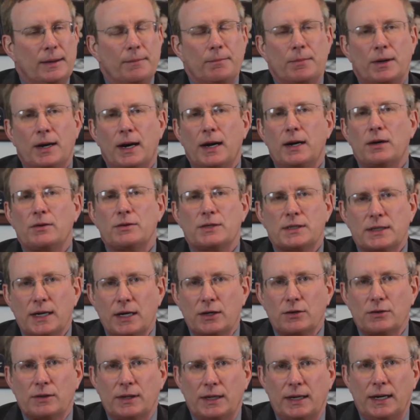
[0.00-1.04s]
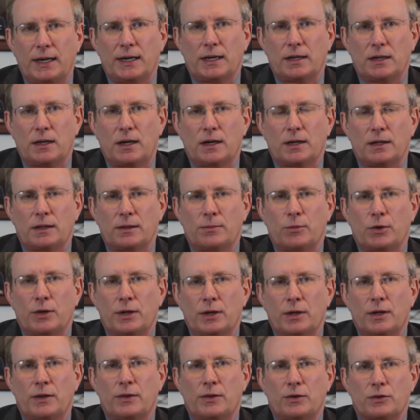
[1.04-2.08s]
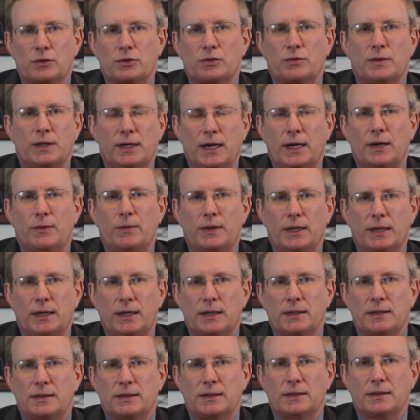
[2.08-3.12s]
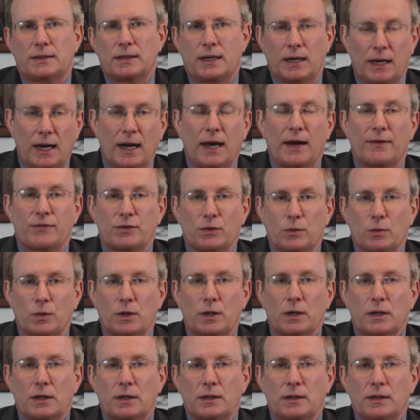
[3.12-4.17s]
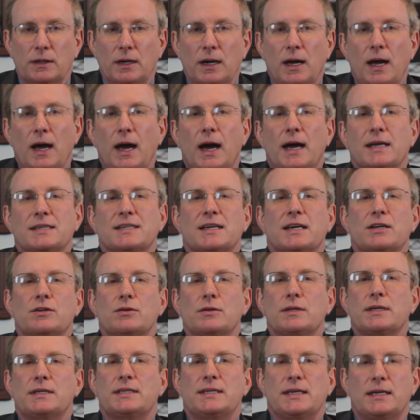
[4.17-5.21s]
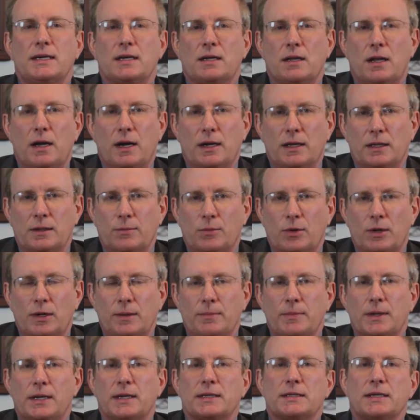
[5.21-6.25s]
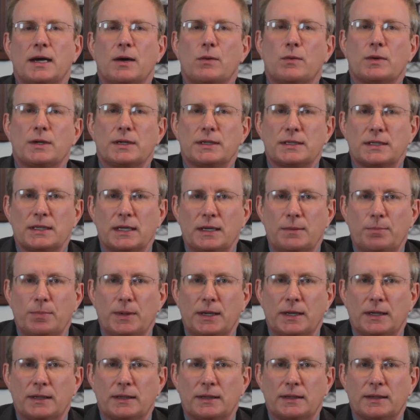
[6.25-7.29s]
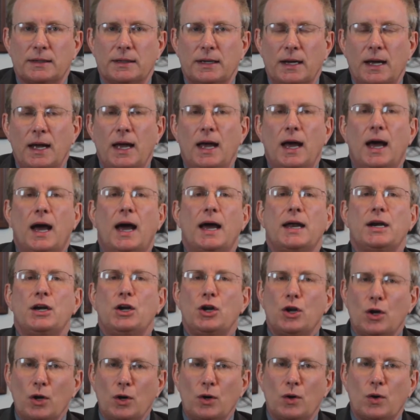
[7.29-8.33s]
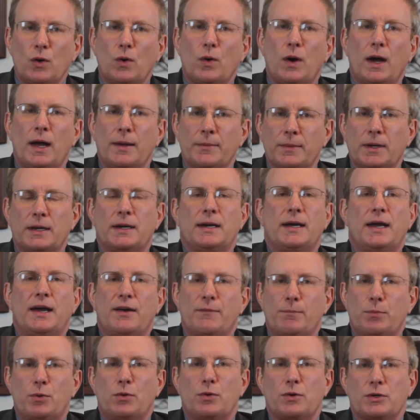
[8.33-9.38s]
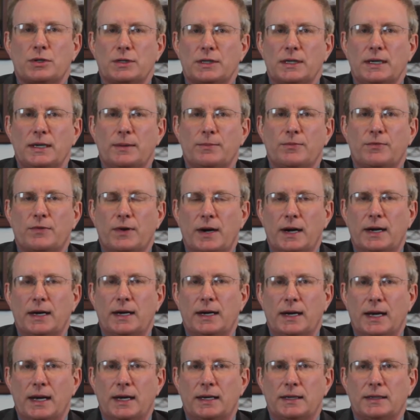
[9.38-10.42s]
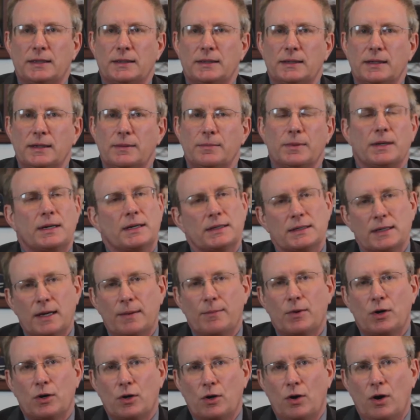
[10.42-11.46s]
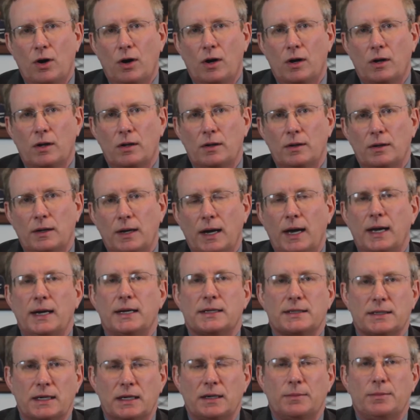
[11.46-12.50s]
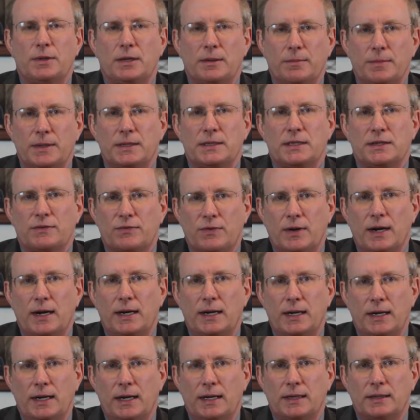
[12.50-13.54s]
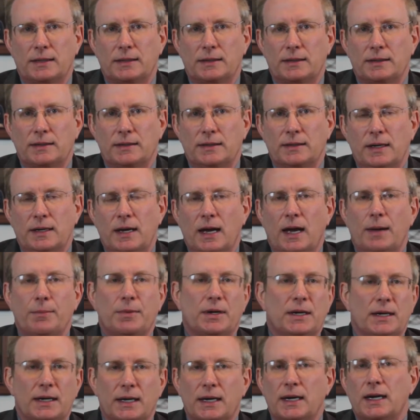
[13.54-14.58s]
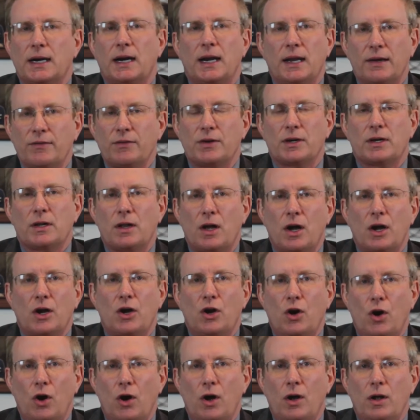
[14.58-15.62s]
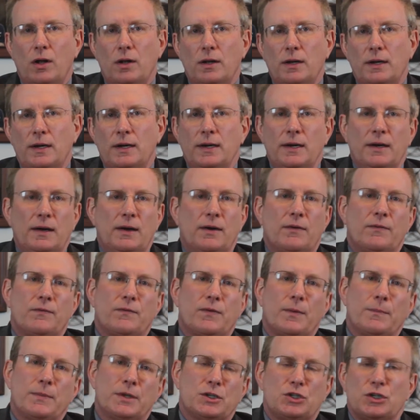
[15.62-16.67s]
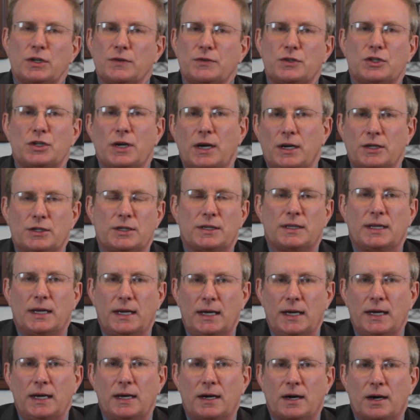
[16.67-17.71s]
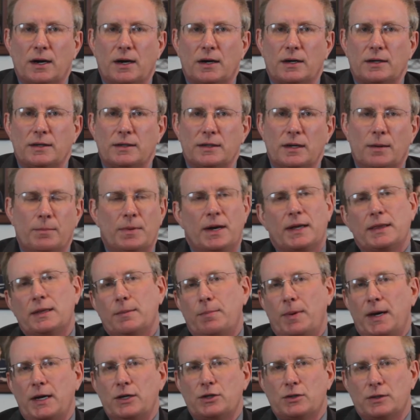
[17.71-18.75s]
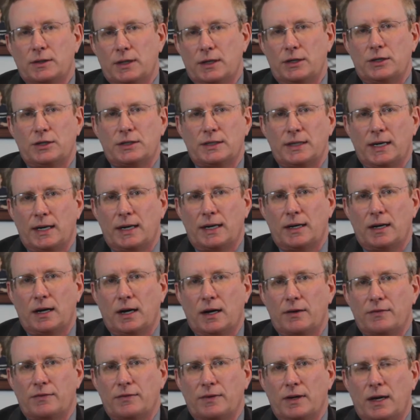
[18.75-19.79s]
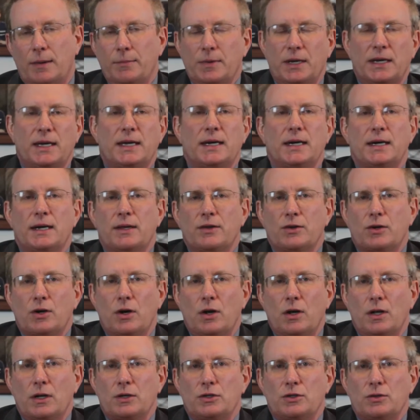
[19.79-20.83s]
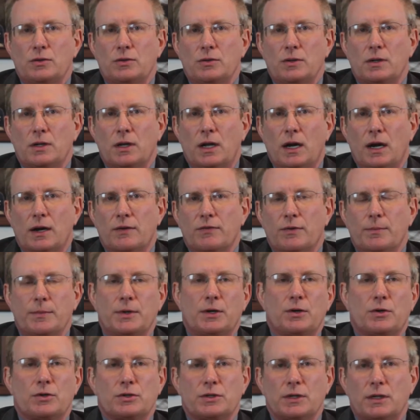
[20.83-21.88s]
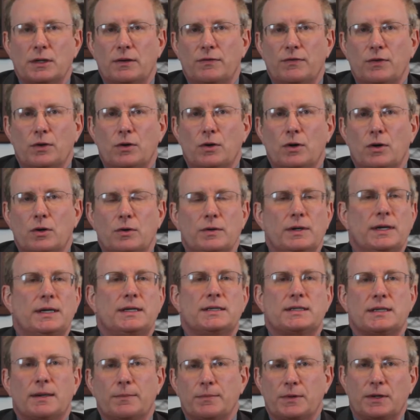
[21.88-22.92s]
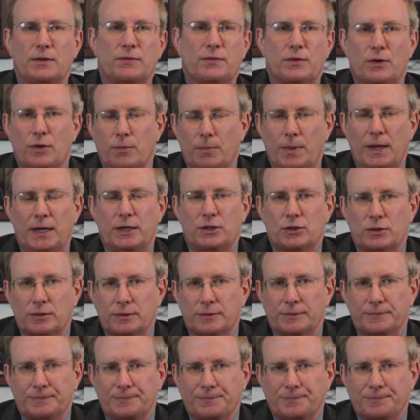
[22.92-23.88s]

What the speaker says: But I don't schedule at 8 o'clock in the morning on those 3-day weekends that I have to work. I schedule at 10 o'clock in the morning because I want to sleep in. I know I'm going to have poor sleep Friday night because I'm on call and it's going to be a busy Friday night. I'm going to get an 11 o'clock call from the shift change at the ER about the patient they just handed off. I'm going to get another call at 2 o'clock from the nurse on the floor who needs something for her patient.